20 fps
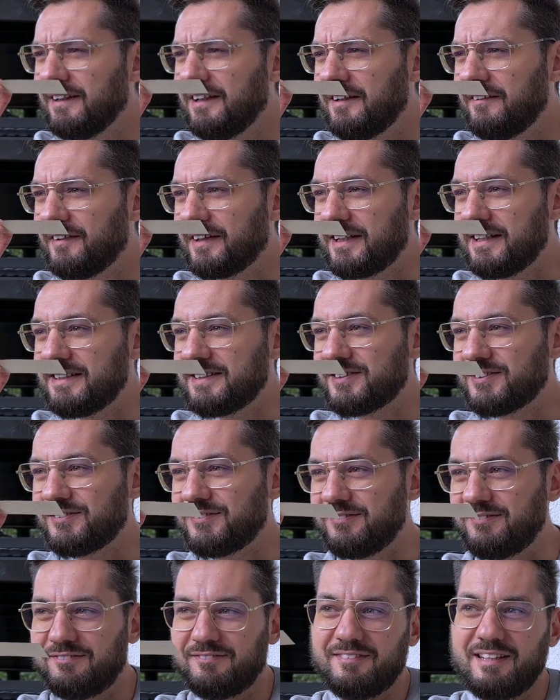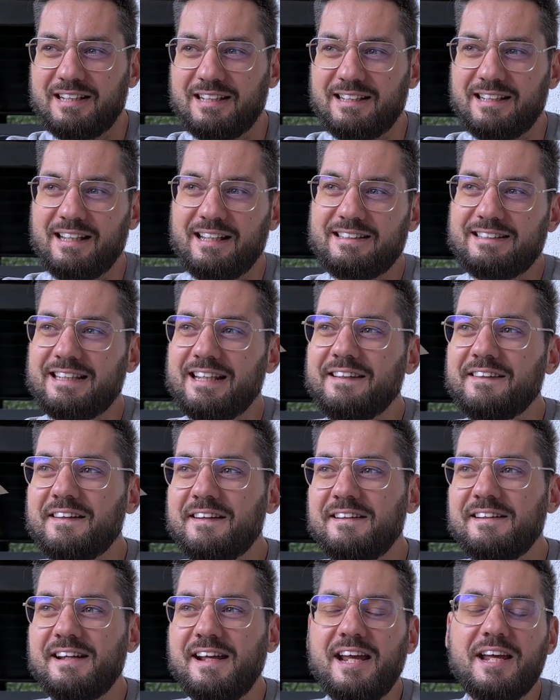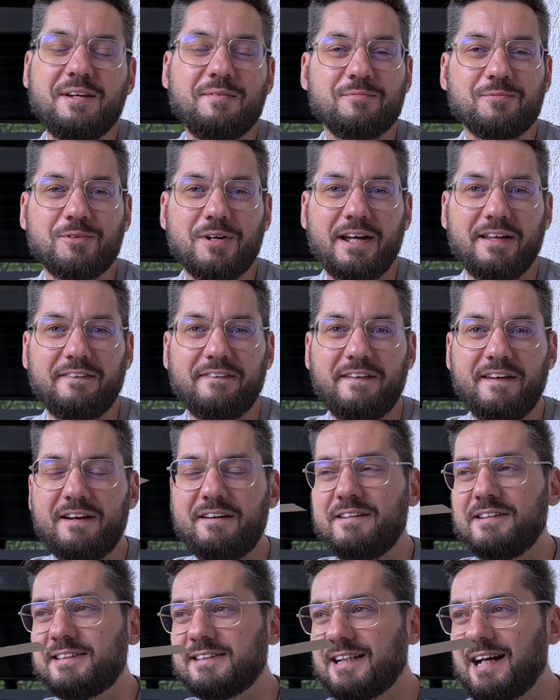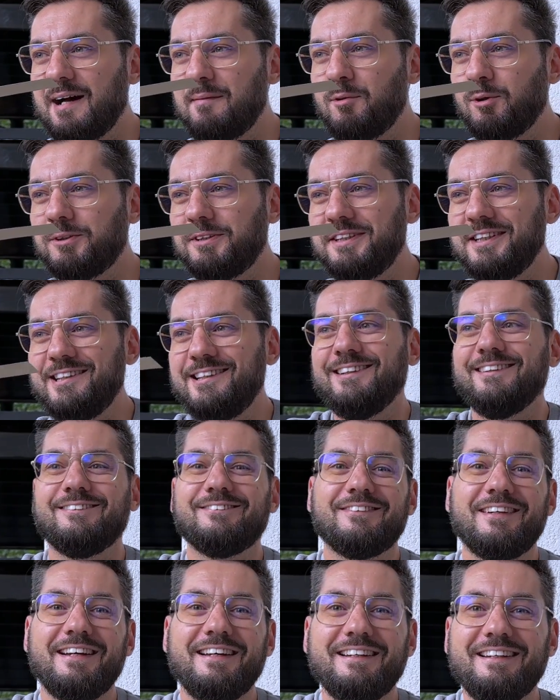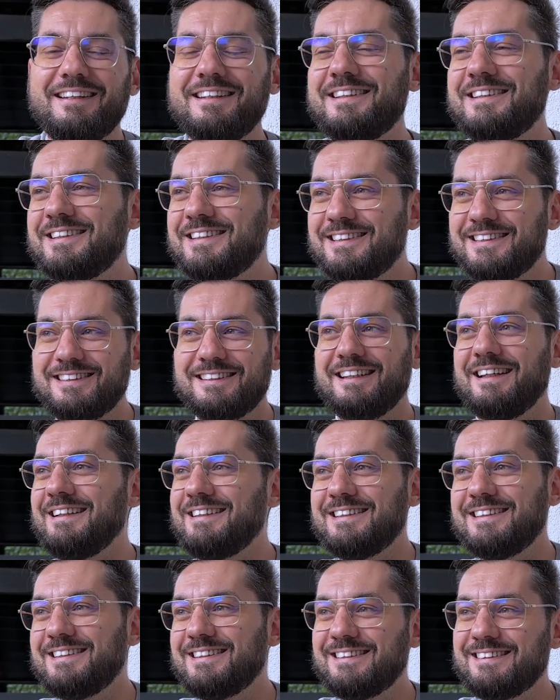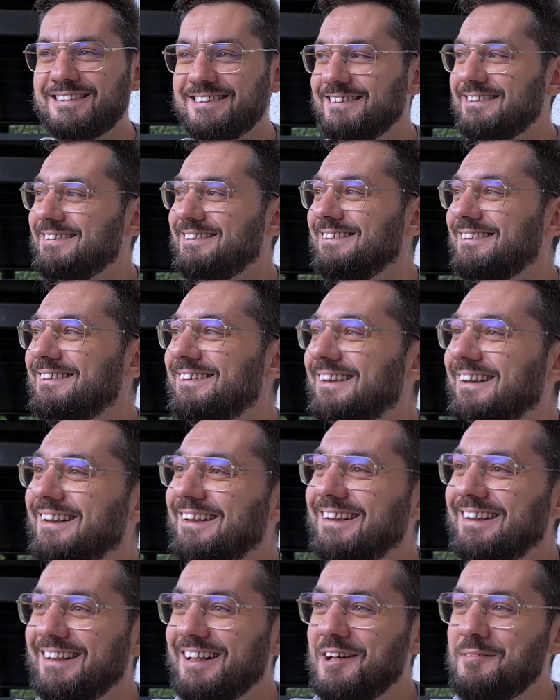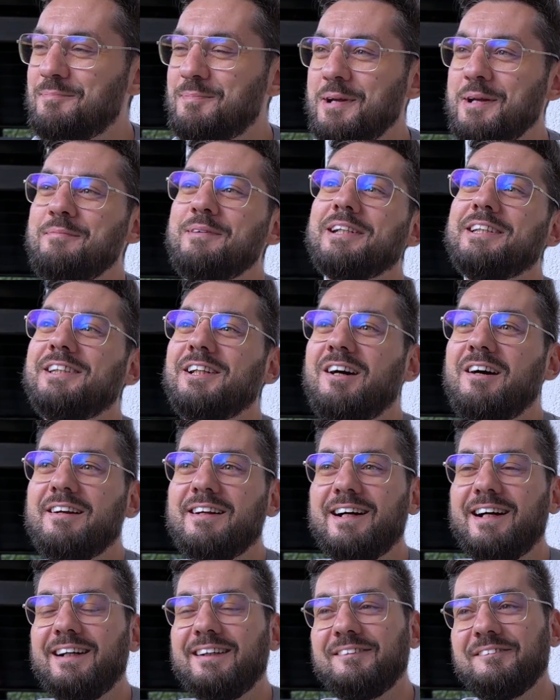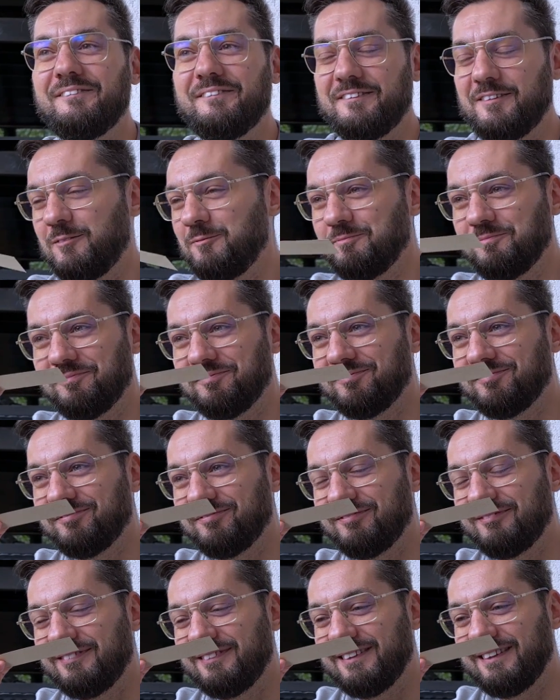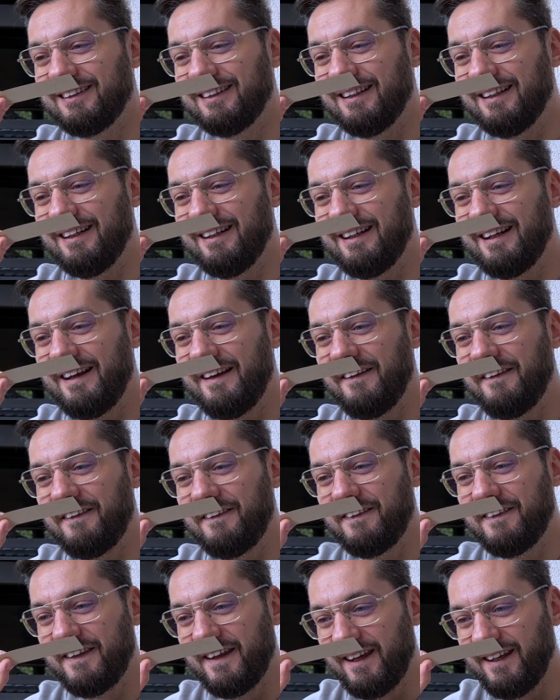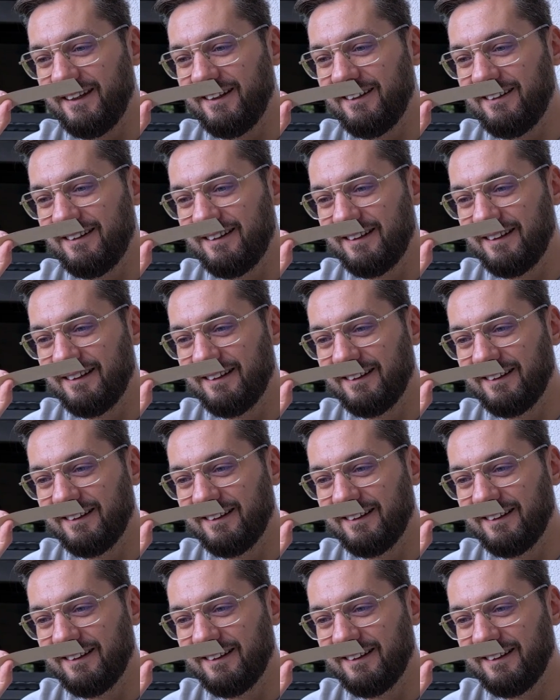because it's in the name right there. It's Cabotine, right? It's a prima donna, and I think.